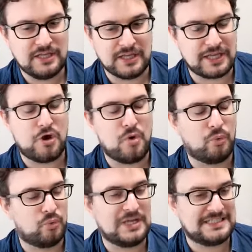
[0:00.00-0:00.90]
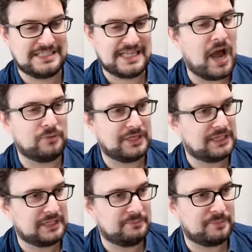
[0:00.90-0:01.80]
Like
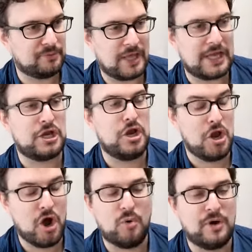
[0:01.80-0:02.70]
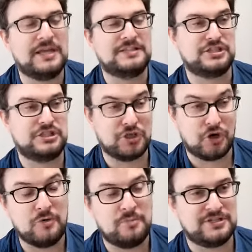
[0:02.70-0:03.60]
resoundingly people like, no, it is
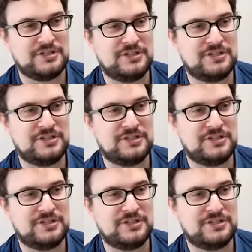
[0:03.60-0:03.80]
garbage.